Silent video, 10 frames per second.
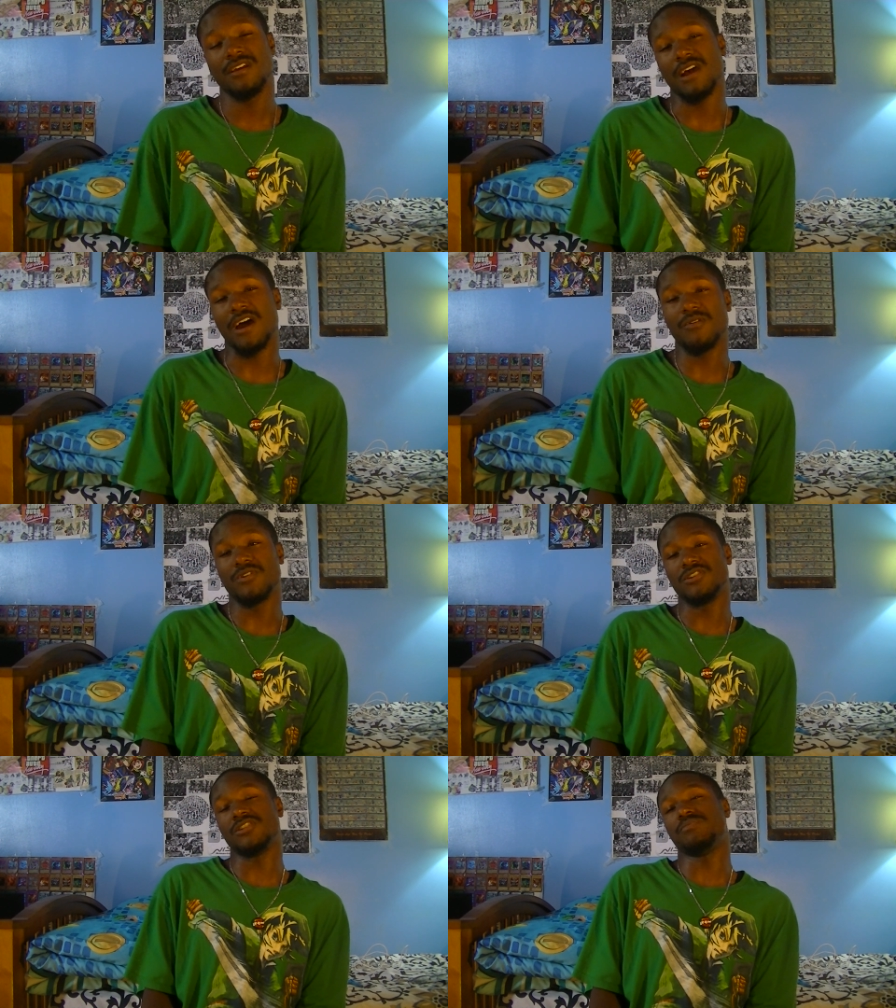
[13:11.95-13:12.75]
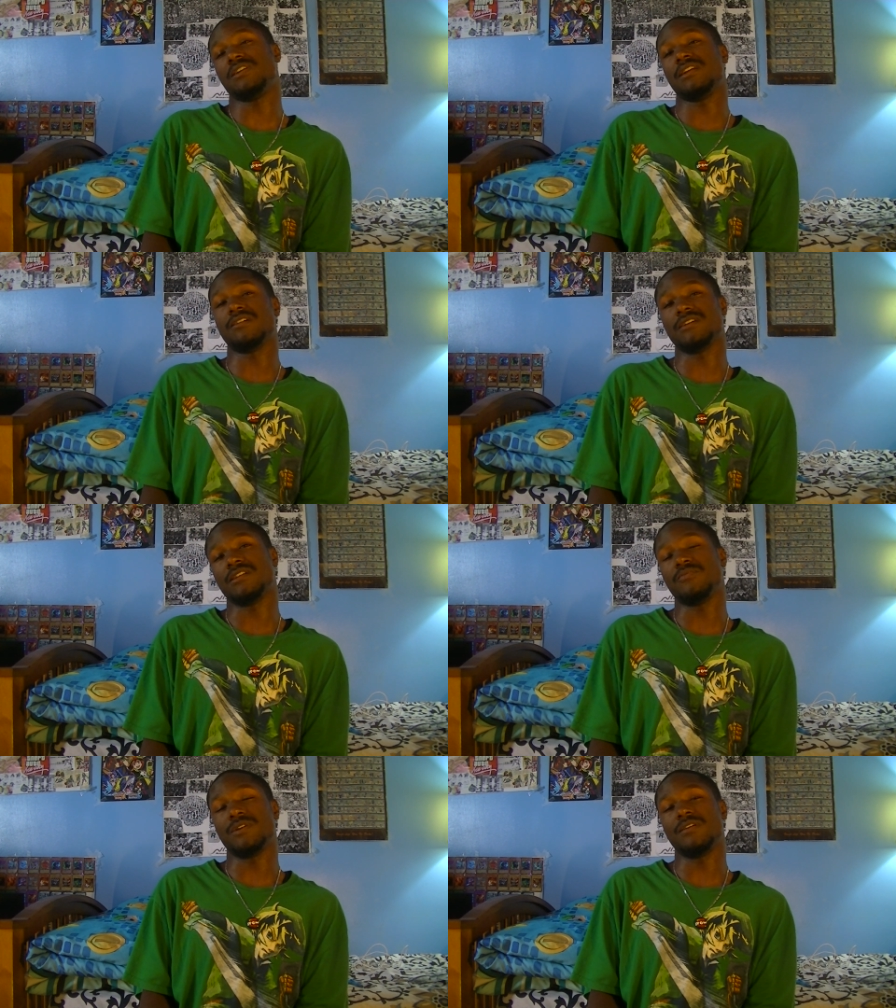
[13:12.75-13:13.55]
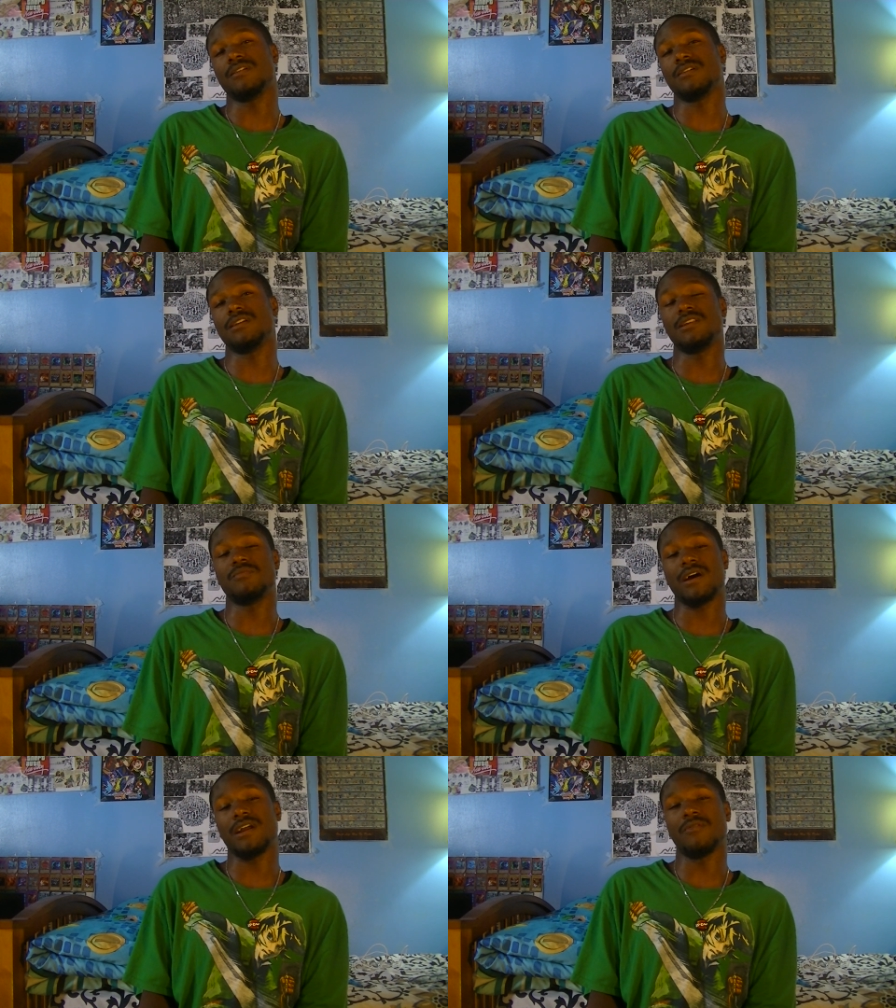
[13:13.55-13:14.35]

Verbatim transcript: I don't want to just be healing uh, anybody.